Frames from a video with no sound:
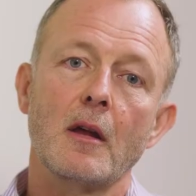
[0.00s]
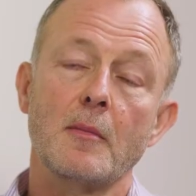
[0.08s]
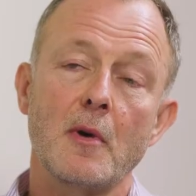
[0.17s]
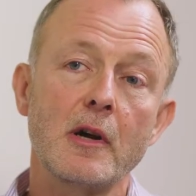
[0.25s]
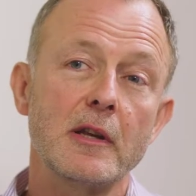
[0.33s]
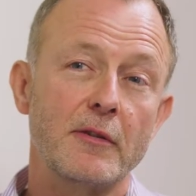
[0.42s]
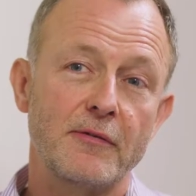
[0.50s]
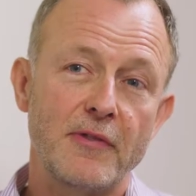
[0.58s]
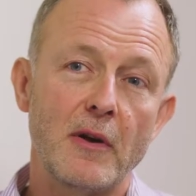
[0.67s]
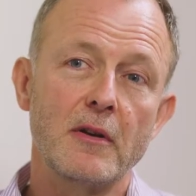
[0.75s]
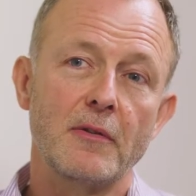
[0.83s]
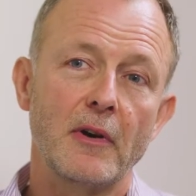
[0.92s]
Well, the market's
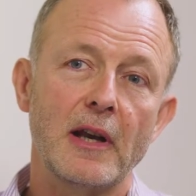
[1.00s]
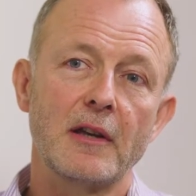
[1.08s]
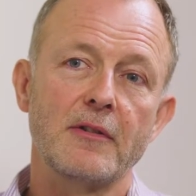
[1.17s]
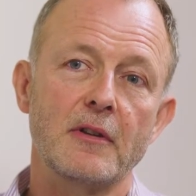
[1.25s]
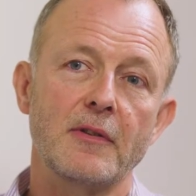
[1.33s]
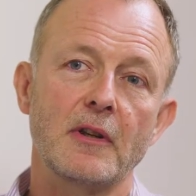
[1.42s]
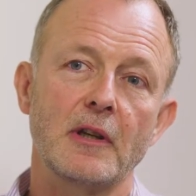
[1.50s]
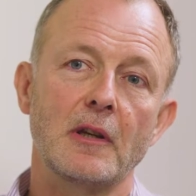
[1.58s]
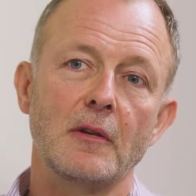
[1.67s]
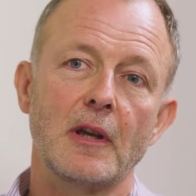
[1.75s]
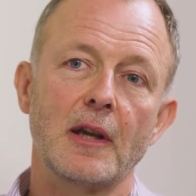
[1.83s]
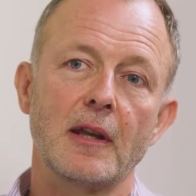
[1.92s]
very, very active in
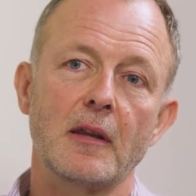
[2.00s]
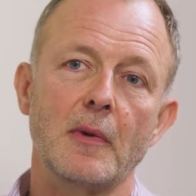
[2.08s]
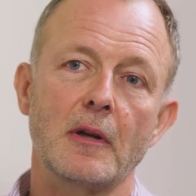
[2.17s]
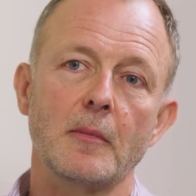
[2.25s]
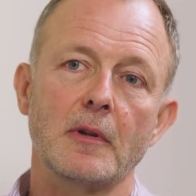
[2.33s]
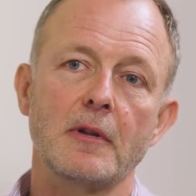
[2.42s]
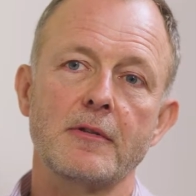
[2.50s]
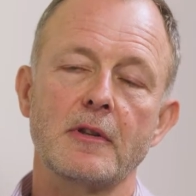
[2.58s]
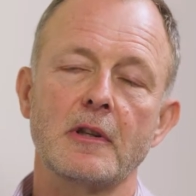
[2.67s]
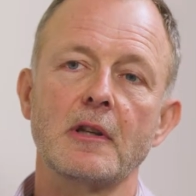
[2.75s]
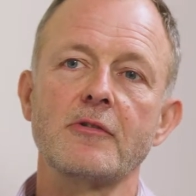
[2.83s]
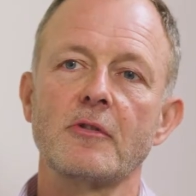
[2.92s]
the UK at the moment,
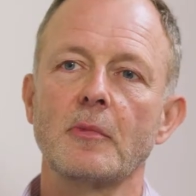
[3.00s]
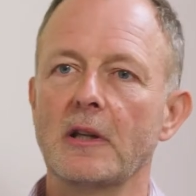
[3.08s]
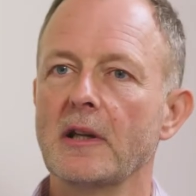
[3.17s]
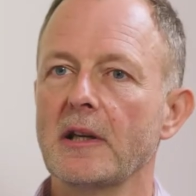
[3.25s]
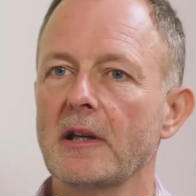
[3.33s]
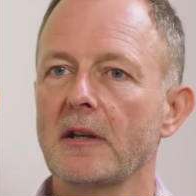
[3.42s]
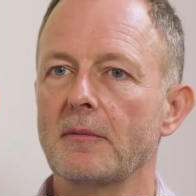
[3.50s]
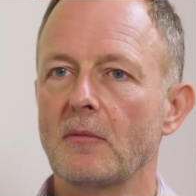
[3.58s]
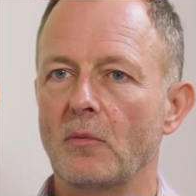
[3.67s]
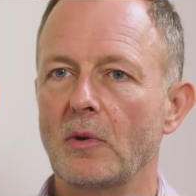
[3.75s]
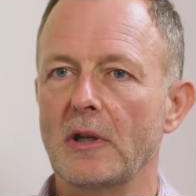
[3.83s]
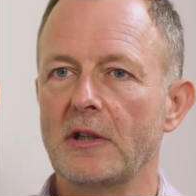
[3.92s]
and there's some clear,
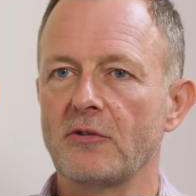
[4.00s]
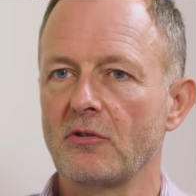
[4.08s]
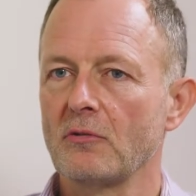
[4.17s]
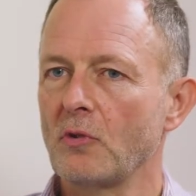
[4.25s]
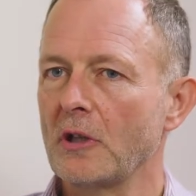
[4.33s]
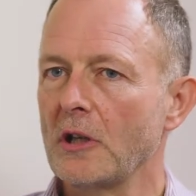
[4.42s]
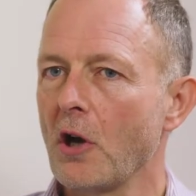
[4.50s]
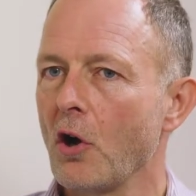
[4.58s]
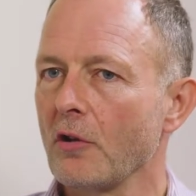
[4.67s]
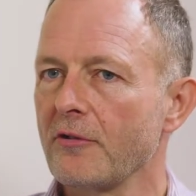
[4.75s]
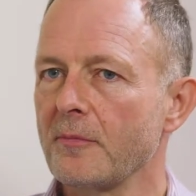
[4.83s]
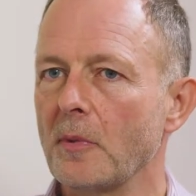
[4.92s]
really, really
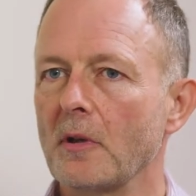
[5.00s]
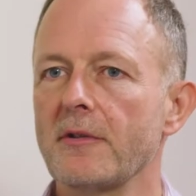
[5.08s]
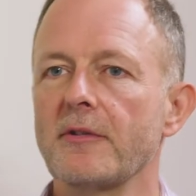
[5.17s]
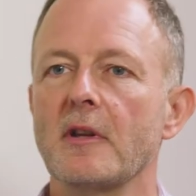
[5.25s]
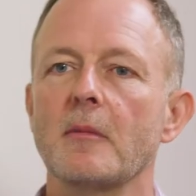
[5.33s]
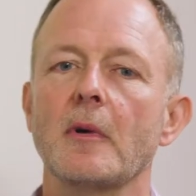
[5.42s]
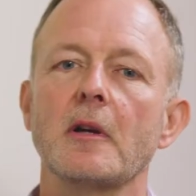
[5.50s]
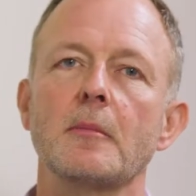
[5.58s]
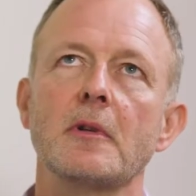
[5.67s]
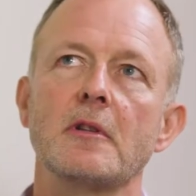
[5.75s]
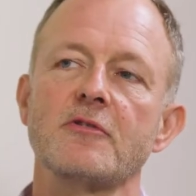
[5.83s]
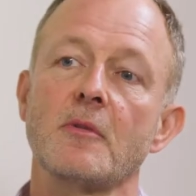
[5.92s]
hot spots at the
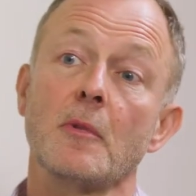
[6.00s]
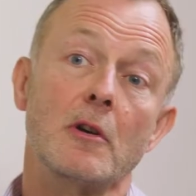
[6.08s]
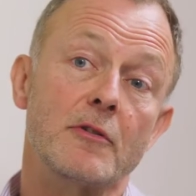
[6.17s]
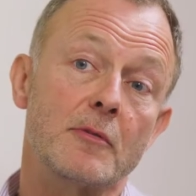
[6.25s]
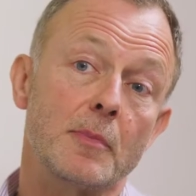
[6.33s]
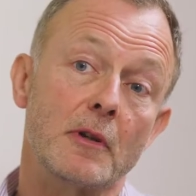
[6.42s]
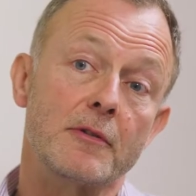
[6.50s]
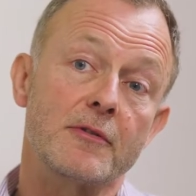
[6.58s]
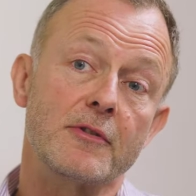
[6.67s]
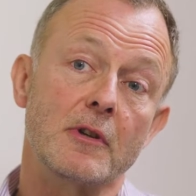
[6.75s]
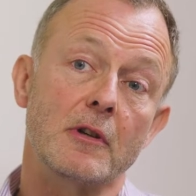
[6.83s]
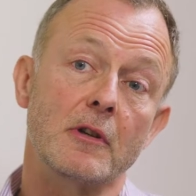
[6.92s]
moment. Some of the hot
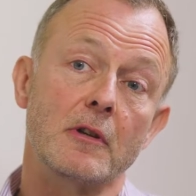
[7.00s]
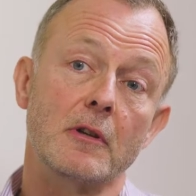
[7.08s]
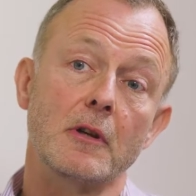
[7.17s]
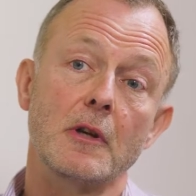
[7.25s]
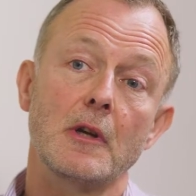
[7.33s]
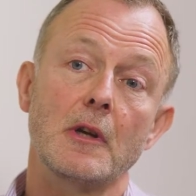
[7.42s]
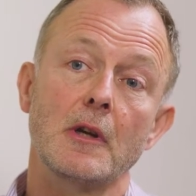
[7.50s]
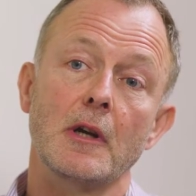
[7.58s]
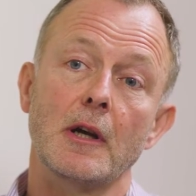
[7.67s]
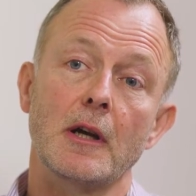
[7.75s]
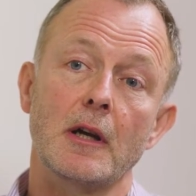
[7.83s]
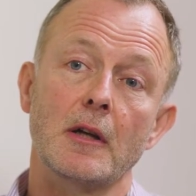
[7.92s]
spots are
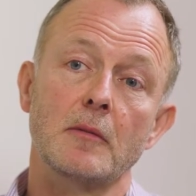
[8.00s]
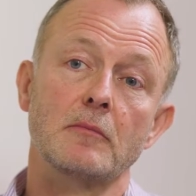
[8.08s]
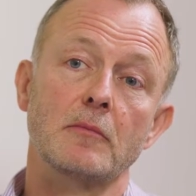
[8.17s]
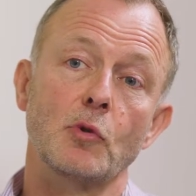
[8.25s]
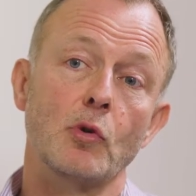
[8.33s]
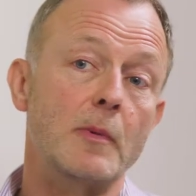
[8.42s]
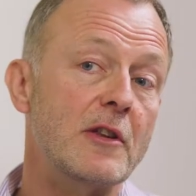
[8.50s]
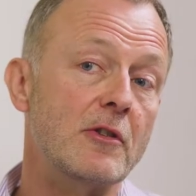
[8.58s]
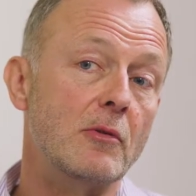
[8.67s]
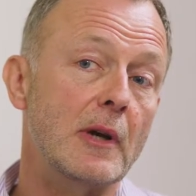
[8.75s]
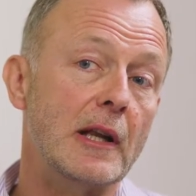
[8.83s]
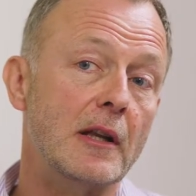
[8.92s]

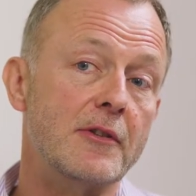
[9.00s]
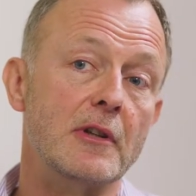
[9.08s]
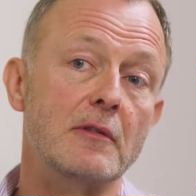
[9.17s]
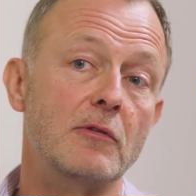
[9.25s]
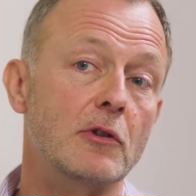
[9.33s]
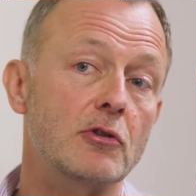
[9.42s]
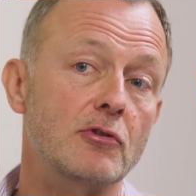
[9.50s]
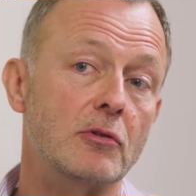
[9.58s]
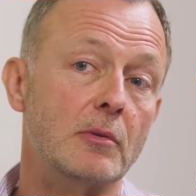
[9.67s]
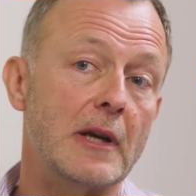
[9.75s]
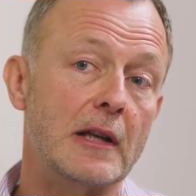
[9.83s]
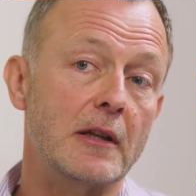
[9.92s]
augmented reality,
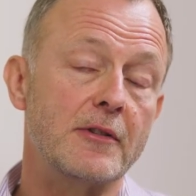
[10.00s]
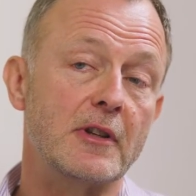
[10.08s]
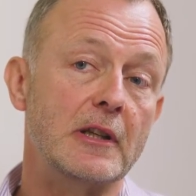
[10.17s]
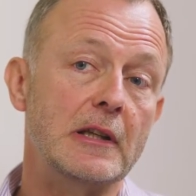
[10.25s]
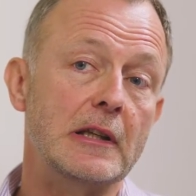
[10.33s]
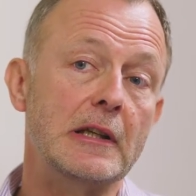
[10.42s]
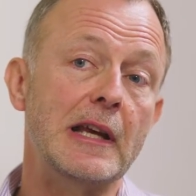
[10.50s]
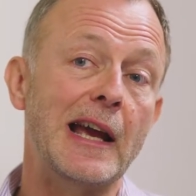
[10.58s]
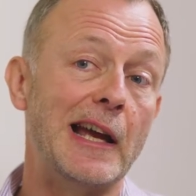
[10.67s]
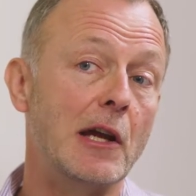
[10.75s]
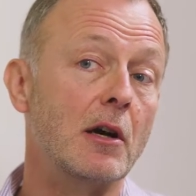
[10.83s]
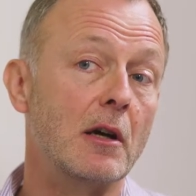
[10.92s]
virtual reality,
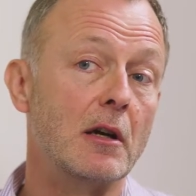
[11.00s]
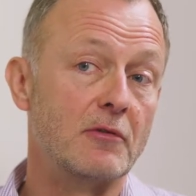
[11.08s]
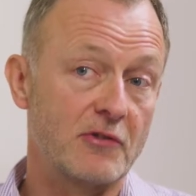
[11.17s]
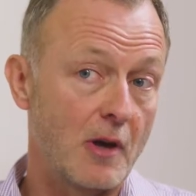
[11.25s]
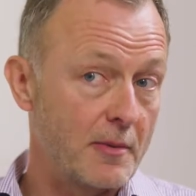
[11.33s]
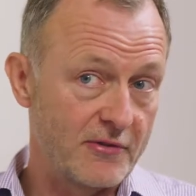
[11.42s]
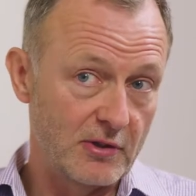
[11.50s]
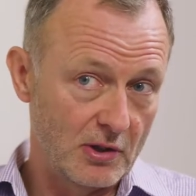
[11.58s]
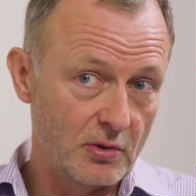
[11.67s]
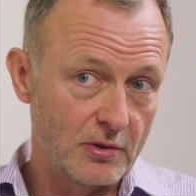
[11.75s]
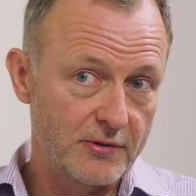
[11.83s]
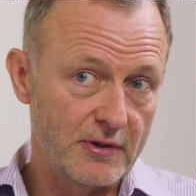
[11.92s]
AI,
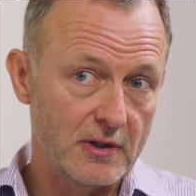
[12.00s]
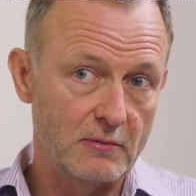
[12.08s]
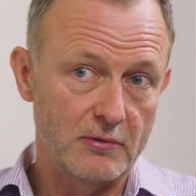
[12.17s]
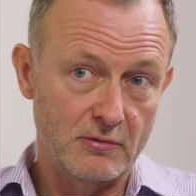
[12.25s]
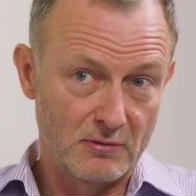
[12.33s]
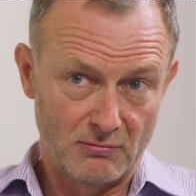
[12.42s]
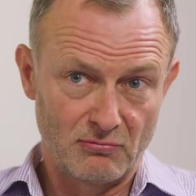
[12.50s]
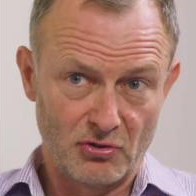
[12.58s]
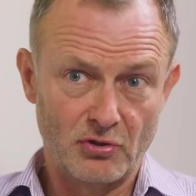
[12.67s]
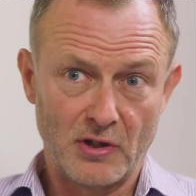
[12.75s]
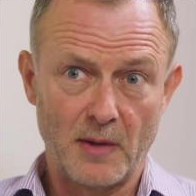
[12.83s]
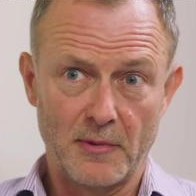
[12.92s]
cybersecurity, which
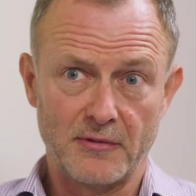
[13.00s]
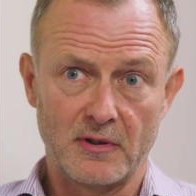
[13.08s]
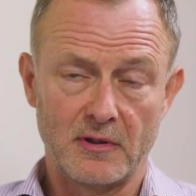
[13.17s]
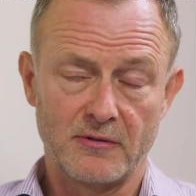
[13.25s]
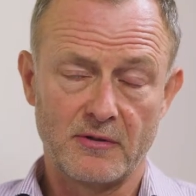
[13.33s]
should come as a